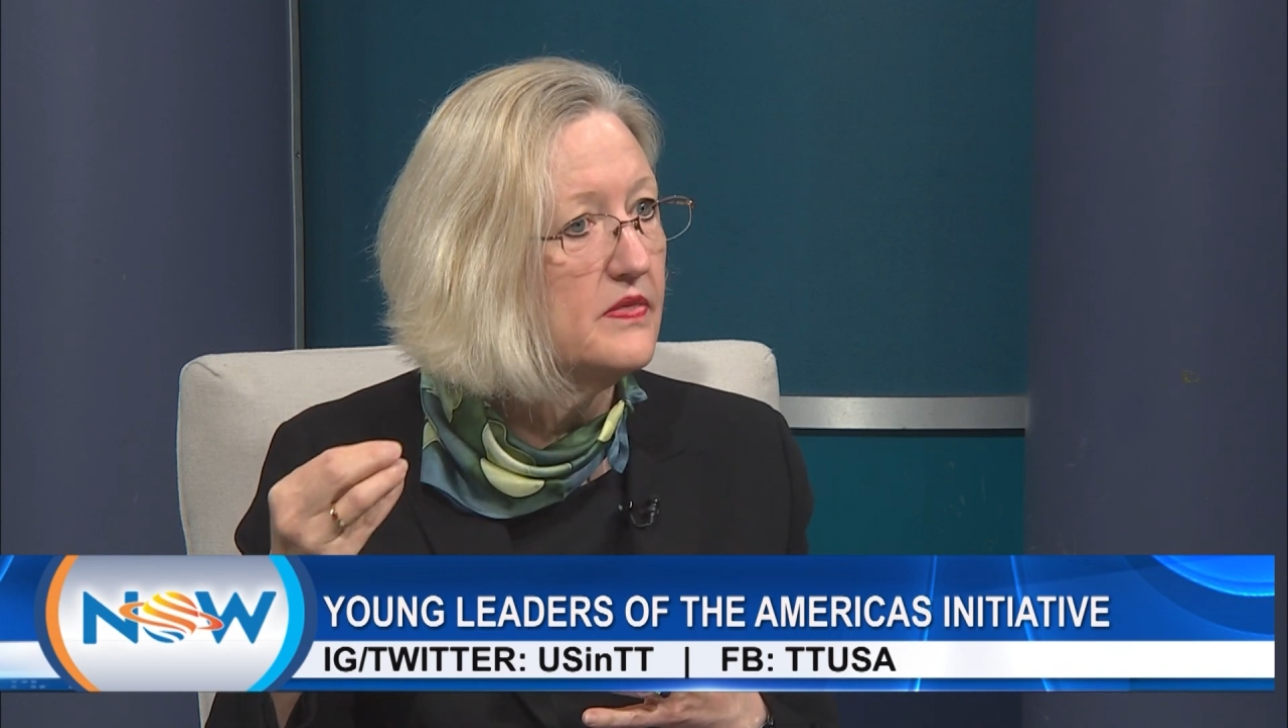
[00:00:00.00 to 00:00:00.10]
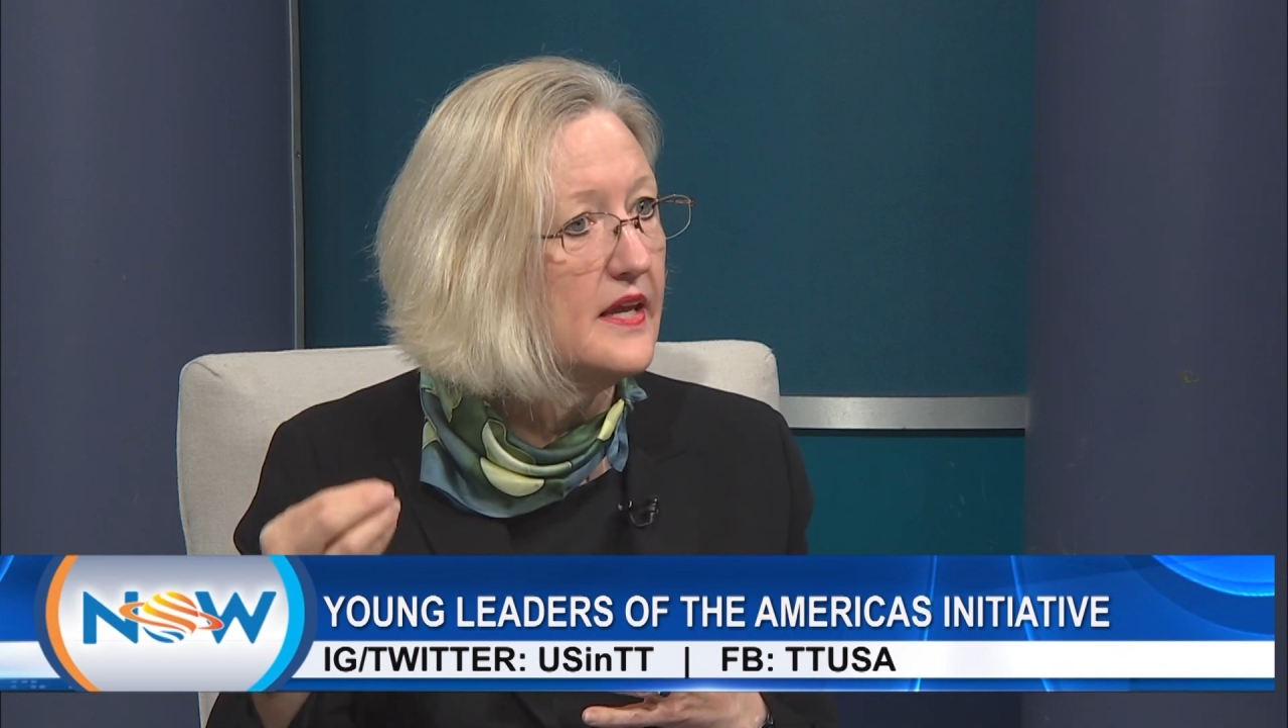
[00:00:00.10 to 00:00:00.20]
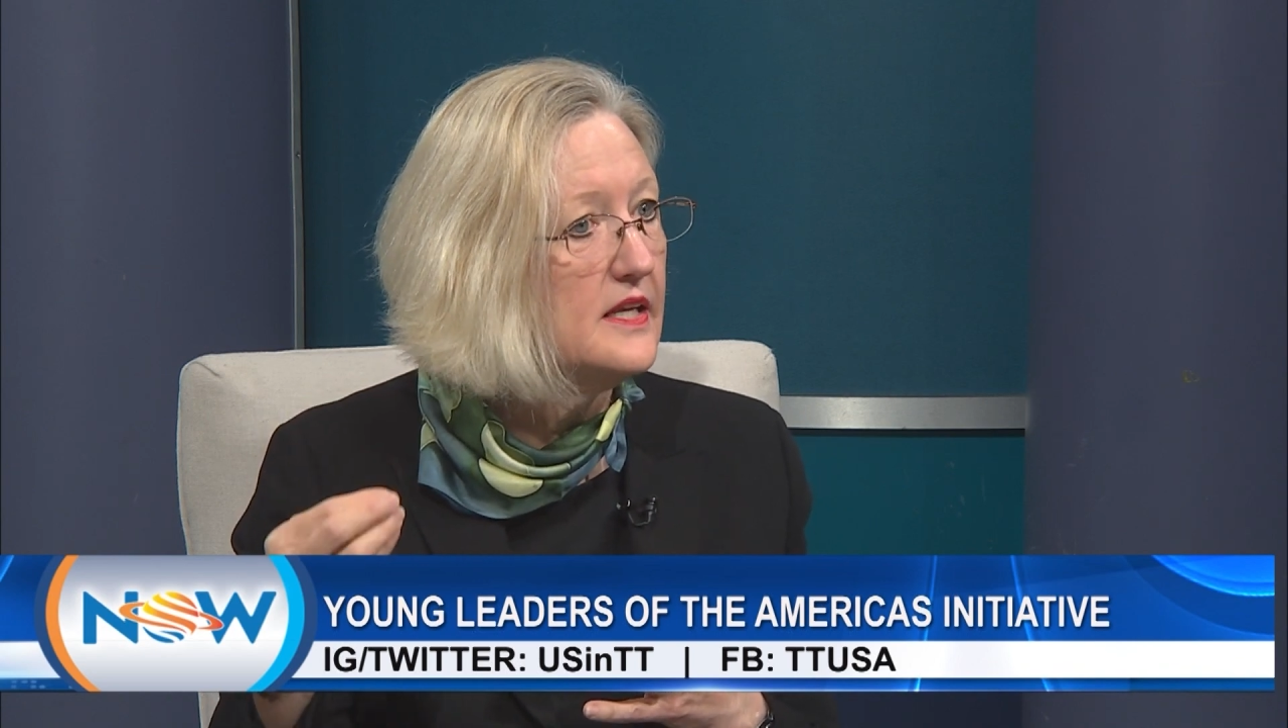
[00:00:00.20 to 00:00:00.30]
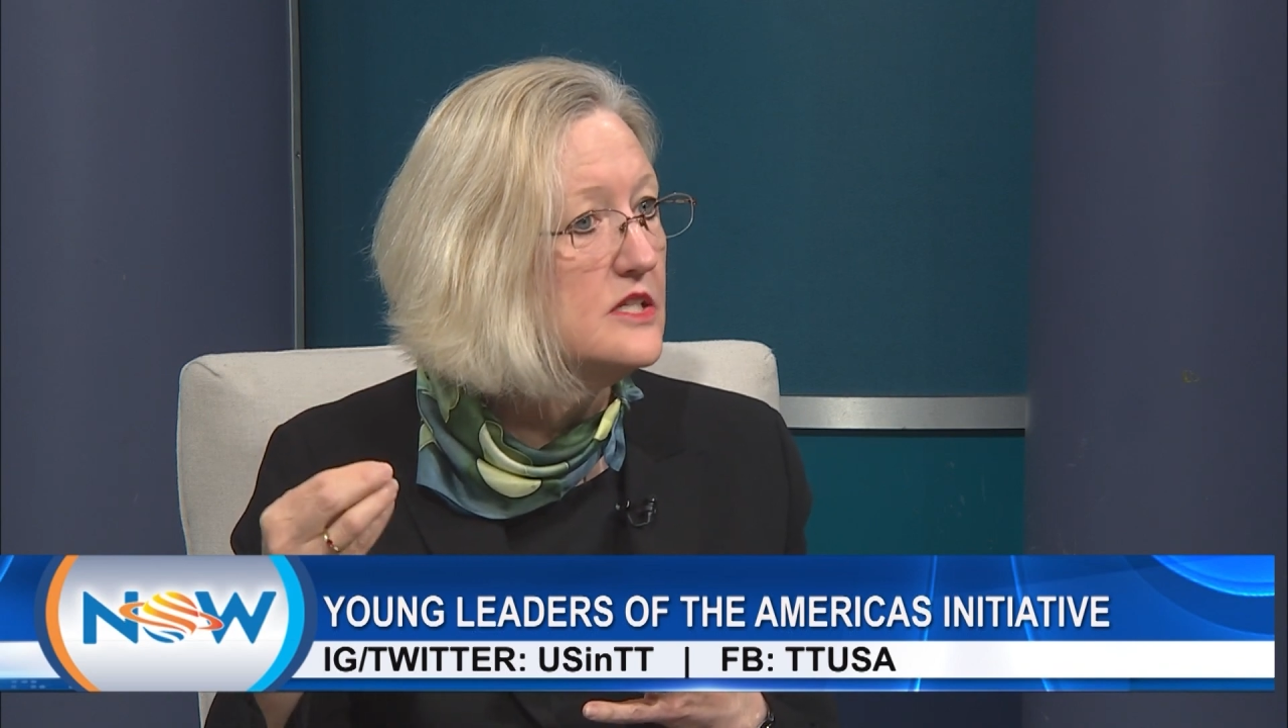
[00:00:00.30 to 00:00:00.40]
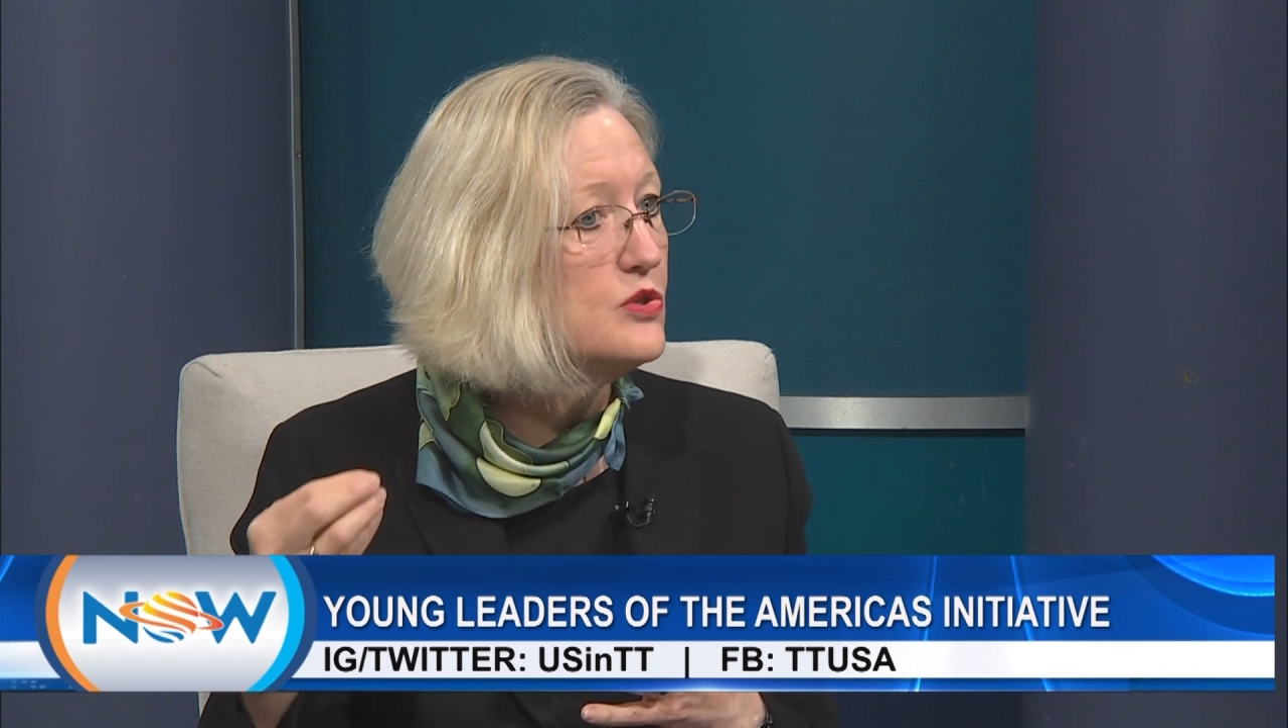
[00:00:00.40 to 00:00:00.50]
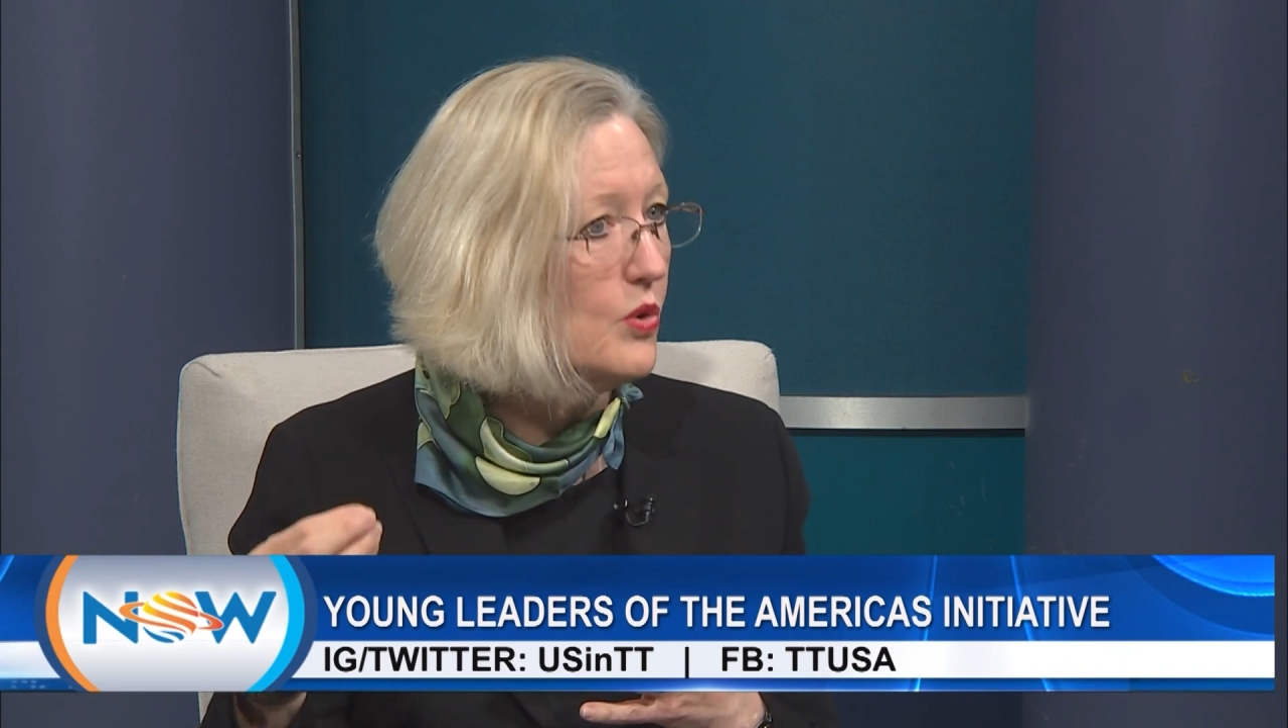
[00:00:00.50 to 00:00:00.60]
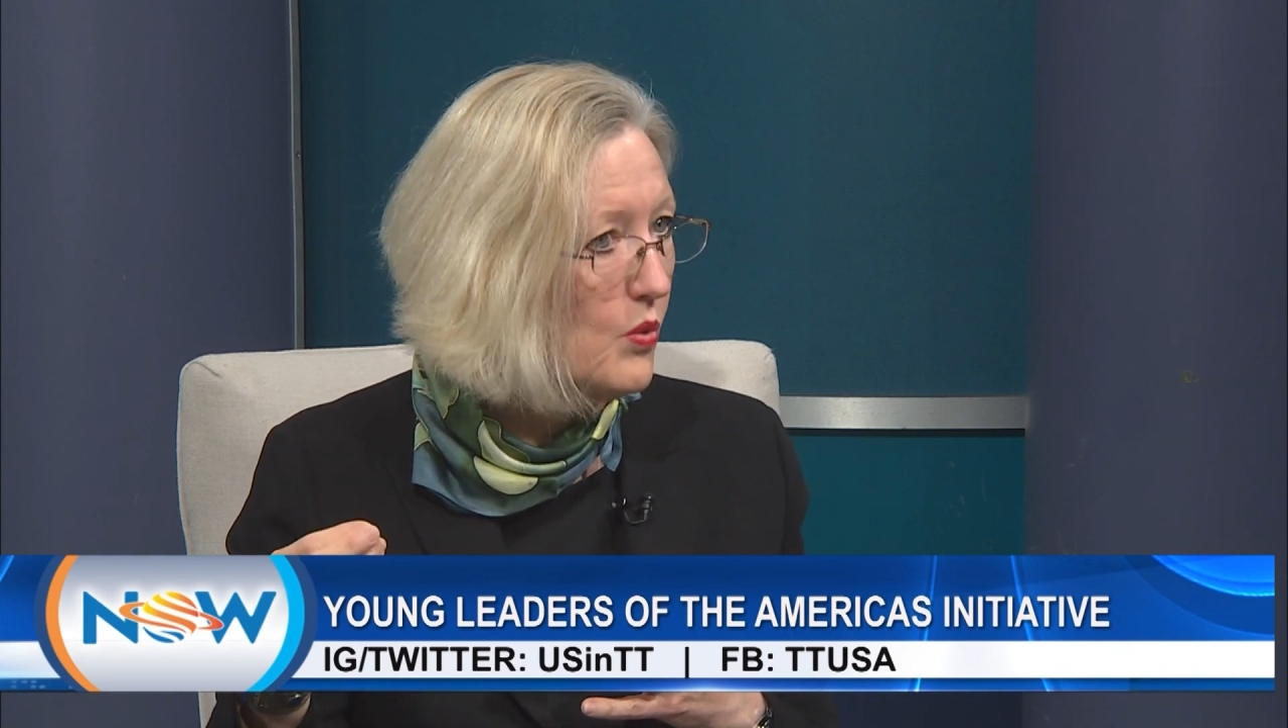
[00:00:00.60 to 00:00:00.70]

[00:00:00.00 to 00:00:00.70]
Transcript: that they need to